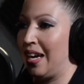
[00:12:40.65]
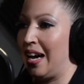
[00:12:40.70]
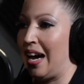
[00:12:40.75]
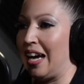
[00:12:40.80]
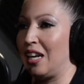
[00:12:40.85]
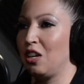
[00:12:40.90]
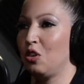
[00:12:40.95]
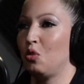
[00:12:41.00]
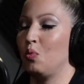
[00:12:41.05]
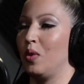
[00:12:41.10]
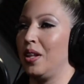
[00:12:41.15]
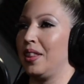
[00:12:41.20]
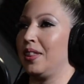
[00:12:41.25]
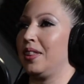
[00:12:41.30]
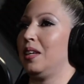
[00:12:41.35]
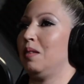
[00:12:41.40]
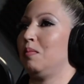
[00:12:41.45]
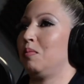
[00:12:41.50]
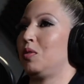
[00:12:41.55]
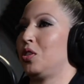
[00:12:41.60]
I don't want
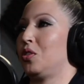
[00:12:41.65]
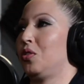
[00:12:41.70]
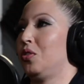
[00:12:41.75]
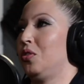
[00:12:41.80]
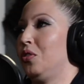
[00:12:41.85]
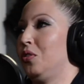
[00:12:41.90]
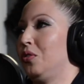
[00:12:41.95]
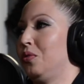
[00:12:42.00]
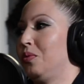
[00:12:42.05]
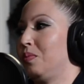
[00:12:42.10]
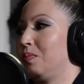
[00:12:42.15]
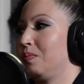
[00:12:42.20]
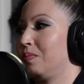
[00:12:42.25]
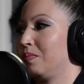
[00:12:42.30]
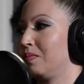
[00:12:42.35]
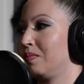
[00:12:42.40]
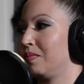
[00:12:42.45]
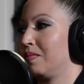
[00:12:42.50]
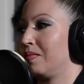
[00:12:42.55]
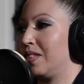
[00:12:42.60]
them to,
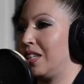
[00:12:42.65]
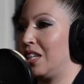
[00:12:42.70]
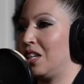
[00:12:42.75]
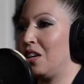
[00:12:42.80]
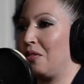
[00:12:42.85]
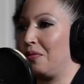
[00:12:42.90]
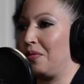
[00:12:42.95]
you know,